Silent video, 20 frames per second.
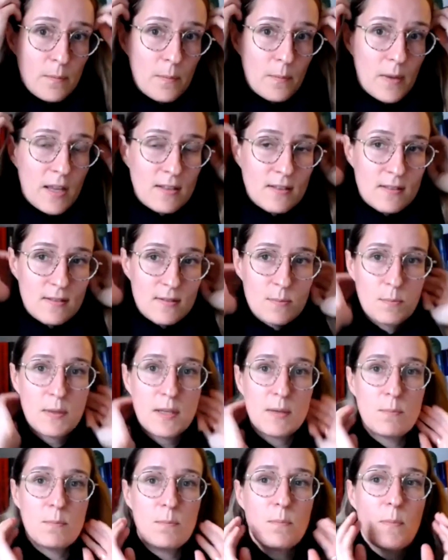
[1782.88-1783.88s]
it's
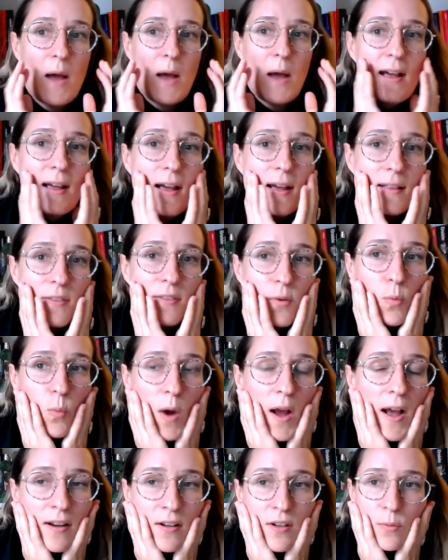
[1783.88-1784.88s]
the
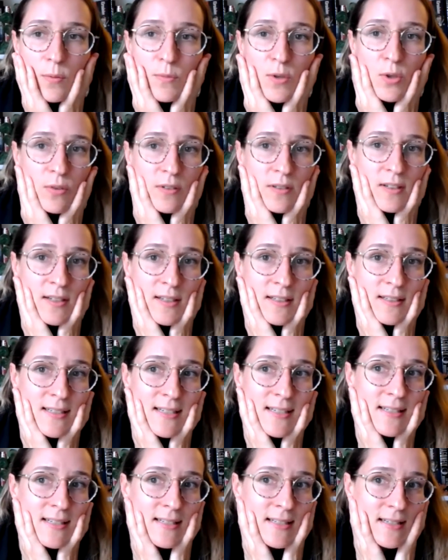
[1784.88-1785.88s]
Wagner mutiny
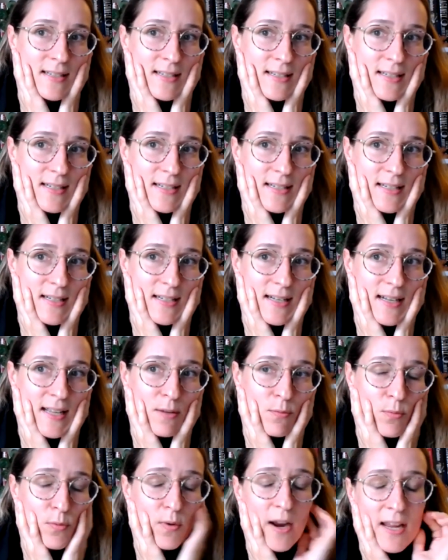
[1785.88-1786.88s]
didn't, it
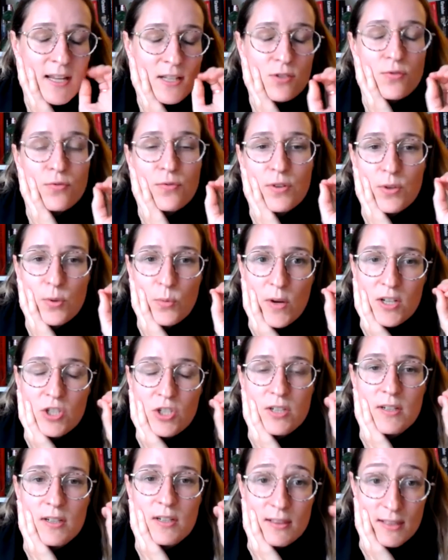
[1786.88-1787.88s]
raised for the
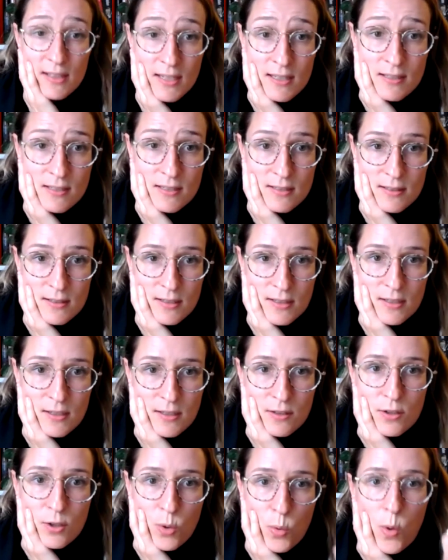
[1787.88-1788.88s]
Russian elite
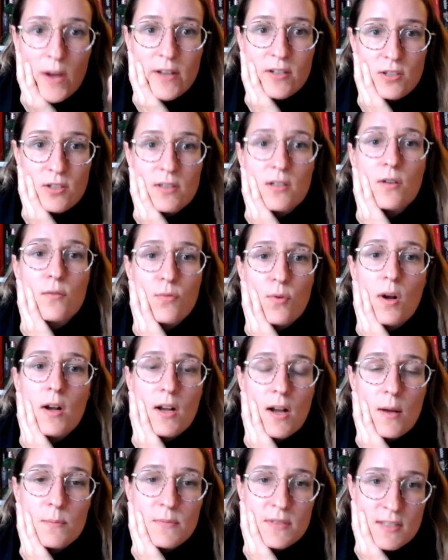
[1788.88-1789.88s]
the question of what
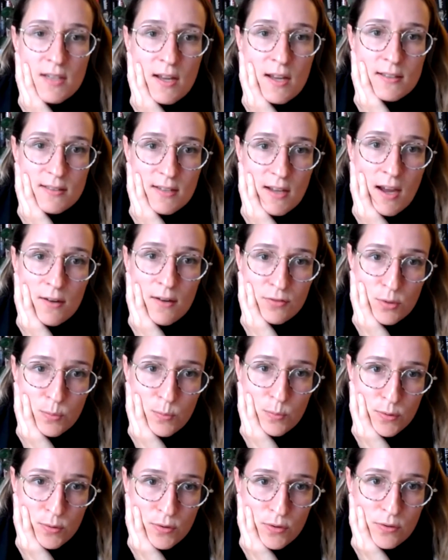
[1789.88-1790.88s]
comes next after
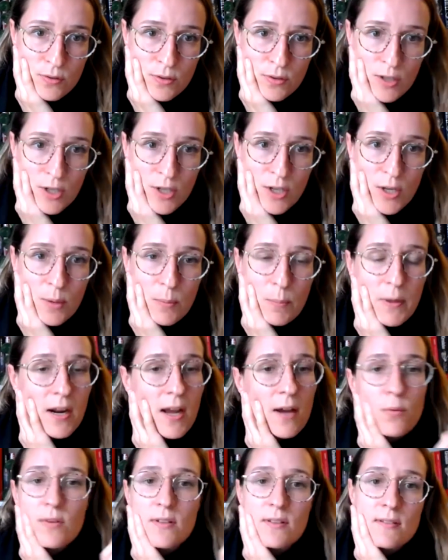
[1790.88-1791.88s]
Putin, but
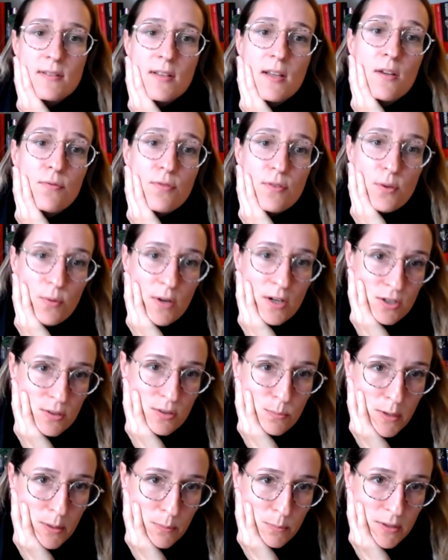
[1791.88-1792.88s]
I wouldn't say for the Russian
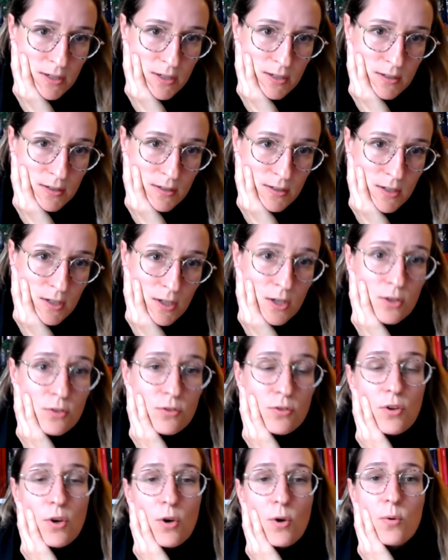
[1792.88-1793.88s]
public.
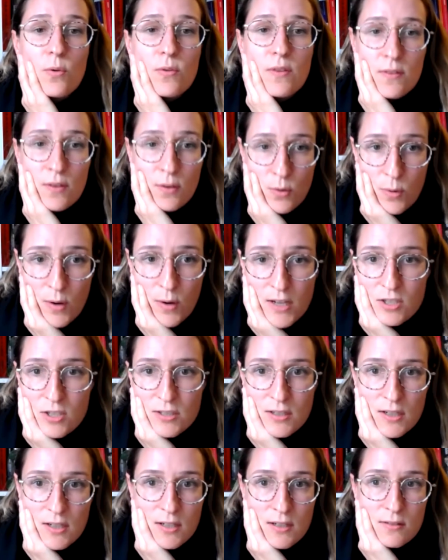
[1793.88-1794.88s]
So the
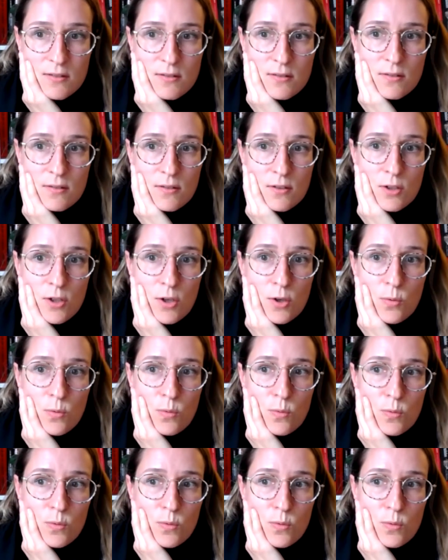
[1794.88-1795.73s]
question is, you know,